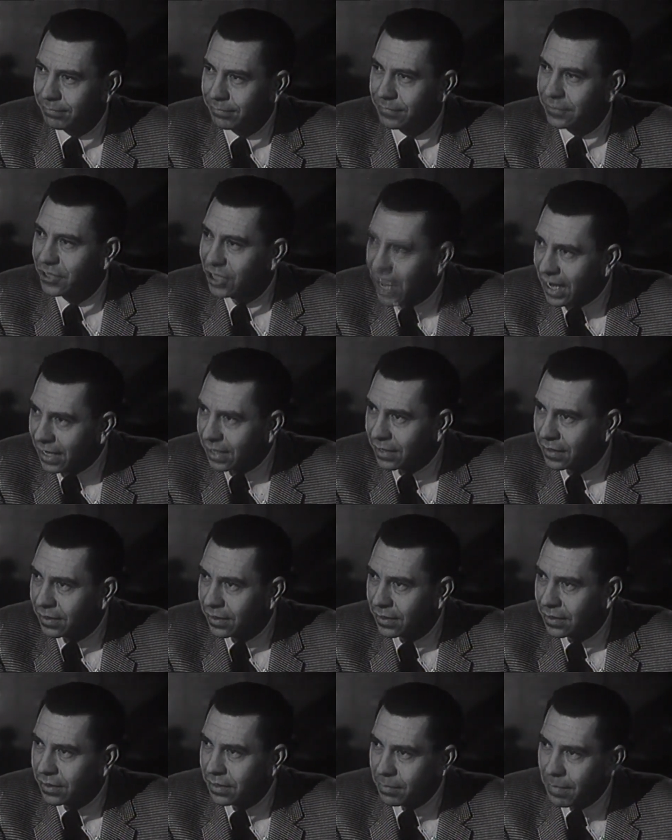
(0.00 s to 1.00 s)
Second,
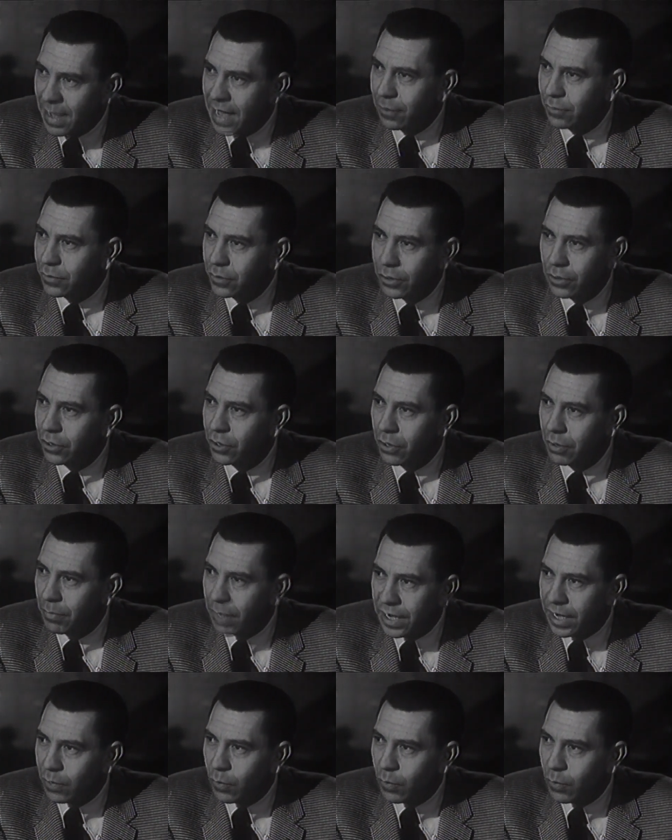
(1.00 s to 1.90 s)
the man who took your money